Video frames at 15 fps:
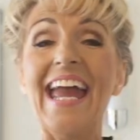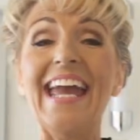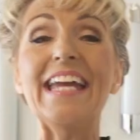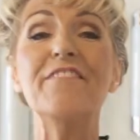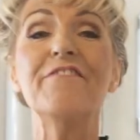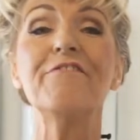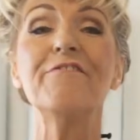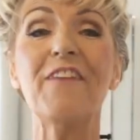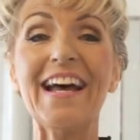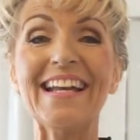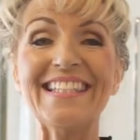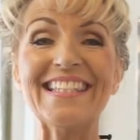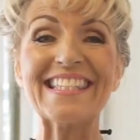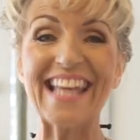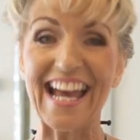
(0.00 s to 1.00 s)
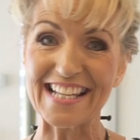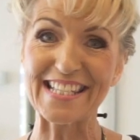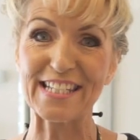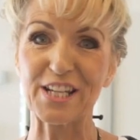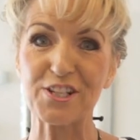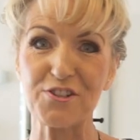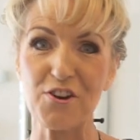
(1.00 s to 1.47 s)
a
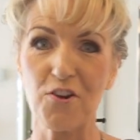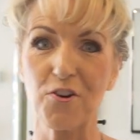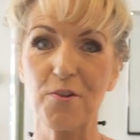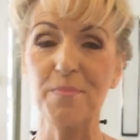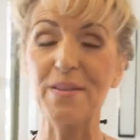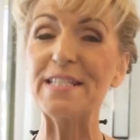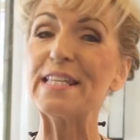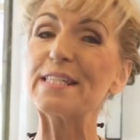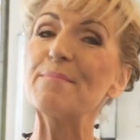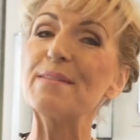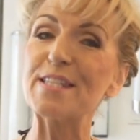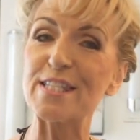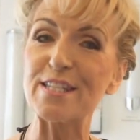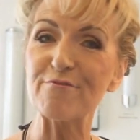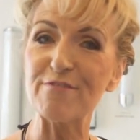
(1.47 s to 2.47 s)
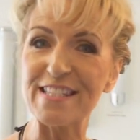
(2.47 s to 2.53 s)
fantastic showroom. This is Mr.